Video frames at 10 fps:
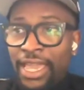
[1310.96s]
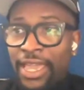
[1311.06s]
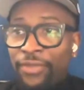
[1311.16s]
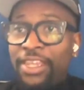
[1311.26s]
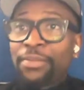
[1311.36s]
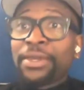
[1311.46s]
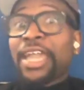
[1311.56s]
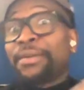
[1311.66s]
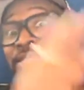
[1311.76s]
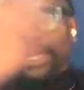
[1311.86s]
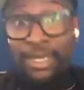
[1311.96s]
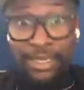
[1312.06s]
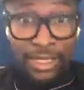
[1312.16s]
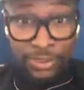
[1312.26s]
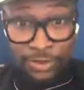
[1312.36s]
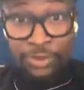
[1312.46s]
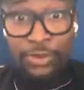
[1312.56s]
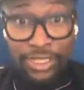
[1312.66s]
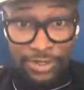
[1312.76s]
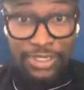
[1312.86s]
then it became a psychological
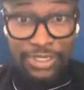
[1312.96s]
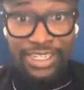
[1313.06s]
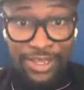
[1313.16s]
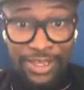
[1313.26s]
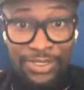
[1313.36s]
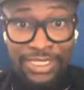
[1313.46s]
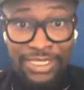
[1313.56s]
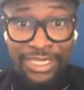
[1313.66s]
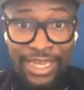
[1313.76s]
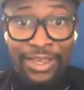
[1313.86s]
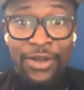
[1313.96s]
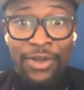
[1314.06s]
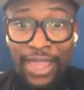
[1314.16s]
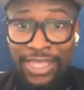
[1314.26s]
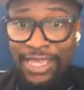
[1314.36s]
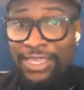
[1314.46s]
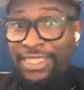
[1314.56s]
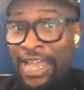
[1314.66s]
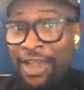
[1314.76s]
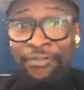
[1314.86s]
thriller. You know, it's like, okay, like
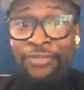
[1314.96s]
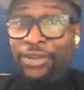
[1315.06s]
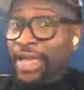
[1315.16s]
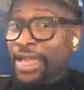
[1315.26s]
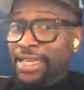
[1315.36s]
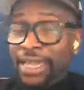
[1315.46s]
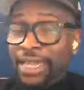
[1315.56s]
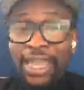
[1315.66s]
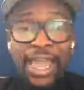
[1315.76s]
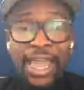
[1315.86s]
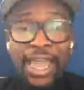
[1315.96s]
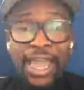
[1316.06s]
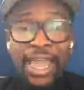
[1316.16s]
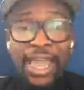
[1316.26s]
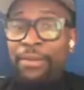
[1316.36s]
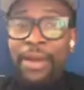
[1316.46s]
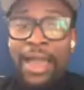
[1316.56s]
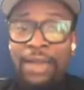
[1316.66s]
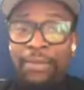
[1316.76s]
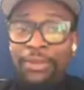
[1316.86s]
now I feel like I'm losing my
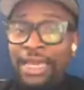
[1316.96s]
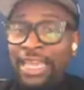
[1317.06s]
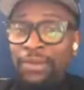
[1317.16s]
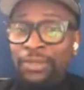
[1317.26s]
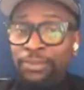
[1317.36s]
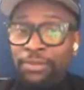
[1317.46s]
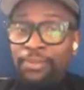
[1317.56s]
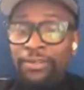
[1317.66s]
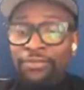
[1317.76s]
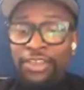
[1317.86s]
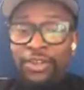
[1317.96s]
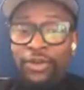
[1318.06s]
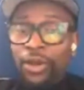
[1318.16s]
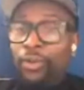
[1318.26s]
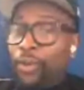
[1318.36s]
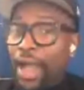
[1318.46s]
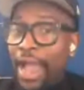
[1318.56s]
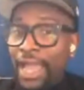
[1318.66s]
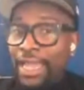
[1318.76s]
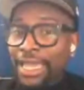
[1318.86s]
mind, but I can't really put my finger on
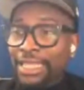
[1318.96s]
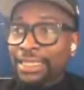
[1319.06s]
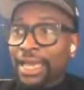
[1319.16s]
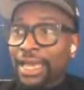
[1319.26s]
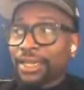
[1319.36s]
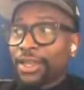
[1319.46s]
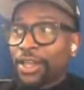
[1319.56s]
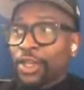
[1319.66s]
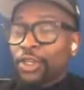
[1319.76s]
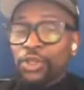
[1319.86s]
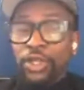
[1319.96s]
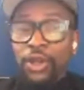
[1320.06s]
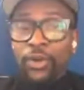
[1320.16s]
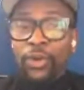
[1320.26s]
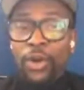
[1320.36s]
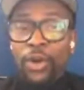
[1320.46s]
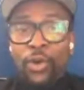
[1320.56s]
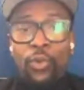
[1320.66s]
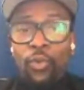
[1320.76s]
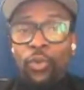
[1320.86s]
why and like, you know,
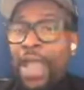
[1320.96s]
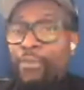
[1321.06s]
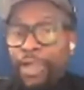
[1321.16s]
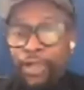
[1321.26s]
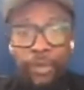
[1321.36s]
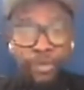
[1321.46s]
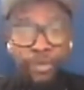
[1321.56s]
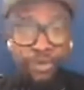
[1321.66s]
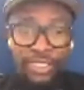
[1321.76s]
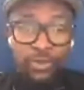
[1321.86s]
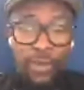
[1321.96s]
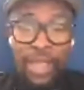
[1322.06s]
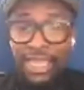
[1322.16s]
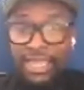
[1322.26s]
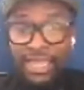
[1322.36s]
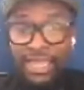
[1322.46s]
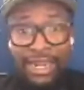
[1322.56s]
why am I going through this? Why can't I get out